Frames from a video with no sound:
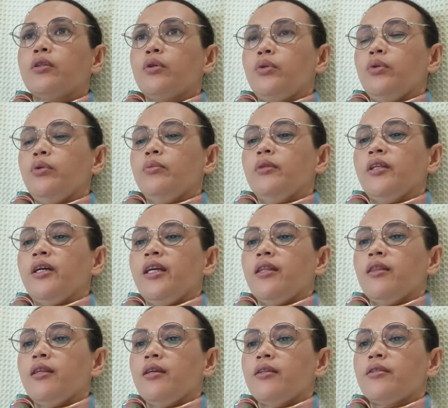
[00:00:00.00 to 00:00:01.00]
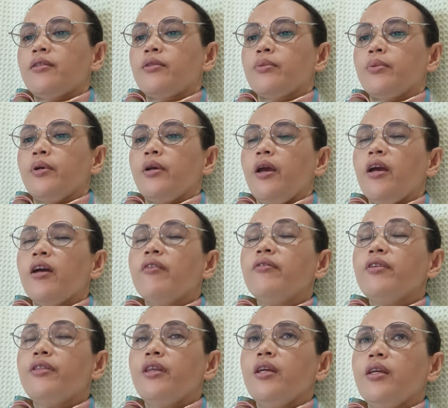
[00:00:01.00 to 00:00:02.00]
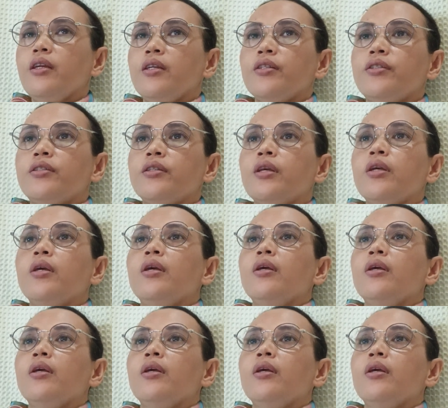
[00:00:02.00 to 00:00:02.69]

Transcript: room like this where everything is